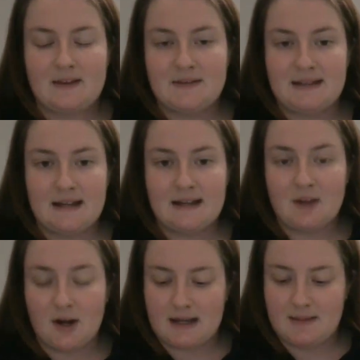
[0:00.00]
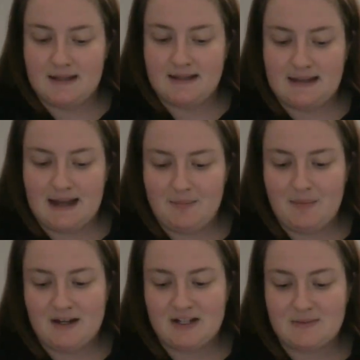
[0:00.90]
using the argument that
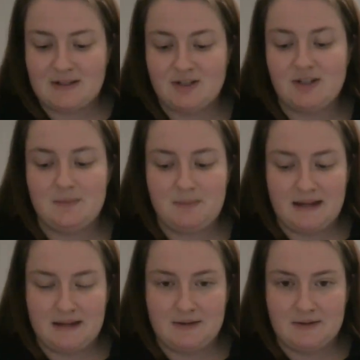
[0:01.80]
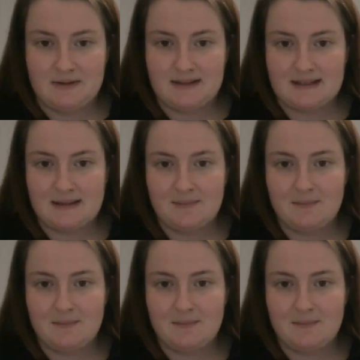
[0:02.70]
punishment shouldn't be used,